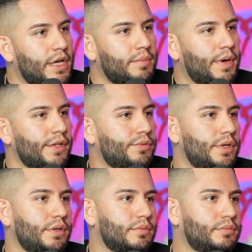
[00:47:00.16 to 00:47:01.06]
a day, by the way.
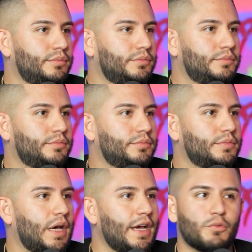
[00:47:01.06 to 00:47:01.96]

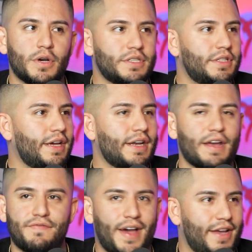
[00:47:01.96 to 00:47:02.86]
I eat once a day, and I
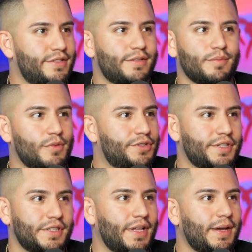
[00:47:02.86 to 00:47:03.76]
fast most of
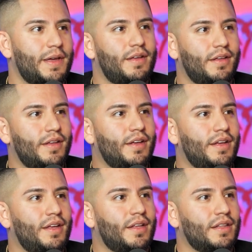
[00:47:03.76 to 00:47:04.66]
the day.
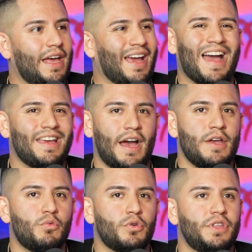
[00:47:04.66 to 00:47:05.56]

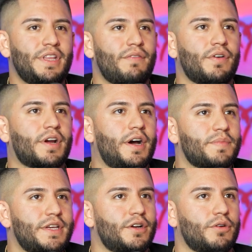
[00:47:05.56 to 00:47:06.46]
I will never
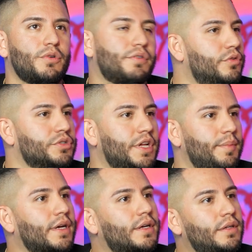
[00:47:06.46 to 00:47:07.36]
come here with a full stomach.